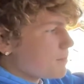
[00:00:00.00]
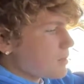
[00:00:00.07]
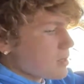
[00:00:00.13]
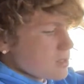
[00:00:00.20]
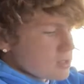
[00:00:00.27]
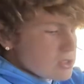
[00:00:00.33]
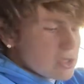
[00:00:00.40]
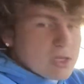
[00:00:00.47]

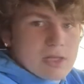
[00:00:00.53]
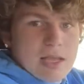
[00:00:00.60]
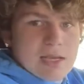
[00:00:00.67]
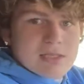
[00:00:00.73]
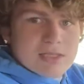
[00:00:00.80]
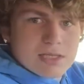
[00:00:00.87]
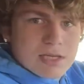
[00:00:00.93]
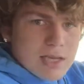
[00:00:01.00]
so the next
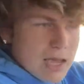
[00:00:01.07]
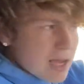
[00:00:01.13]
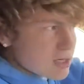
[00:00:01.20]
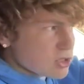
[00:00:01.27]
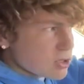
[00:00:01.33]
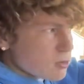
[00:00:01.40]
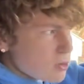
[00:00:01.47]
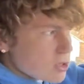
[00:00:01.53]
thing I
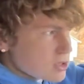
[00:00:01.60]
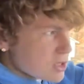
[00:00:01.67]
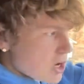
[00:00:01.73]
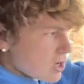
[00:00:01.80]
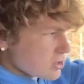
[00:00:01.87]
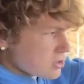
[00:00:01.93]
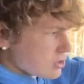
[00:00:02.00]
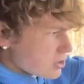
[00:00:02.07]
actually want to
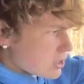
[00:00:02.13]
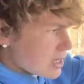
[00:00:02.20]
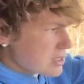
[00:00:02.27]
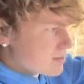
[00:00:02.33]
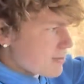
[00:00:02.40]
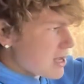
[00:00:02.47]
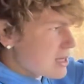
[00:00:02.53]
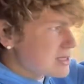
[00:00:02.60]
talk to you guys
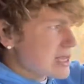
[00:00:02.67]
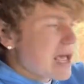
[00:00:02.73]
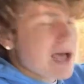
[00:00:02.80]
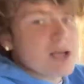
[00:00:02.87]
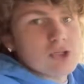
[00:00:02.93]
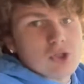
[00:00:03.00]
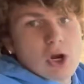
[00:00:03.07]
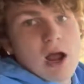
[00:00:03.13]
about is how
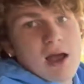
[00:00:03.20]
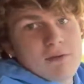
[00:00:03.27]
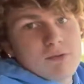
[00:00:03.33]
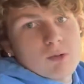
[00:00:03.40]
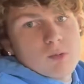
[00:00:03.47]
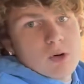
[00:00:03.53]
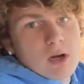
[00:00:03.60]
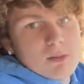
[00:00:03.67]
to drive
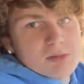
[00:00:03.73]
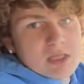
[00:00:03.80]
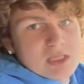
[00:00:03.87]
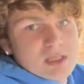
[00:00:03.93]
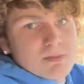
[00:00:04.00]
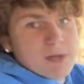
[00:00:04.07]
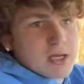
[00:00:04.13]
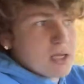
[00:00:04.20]
when we're up to
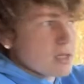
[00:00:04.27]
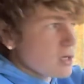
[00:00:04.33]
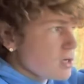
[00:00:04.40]
speed.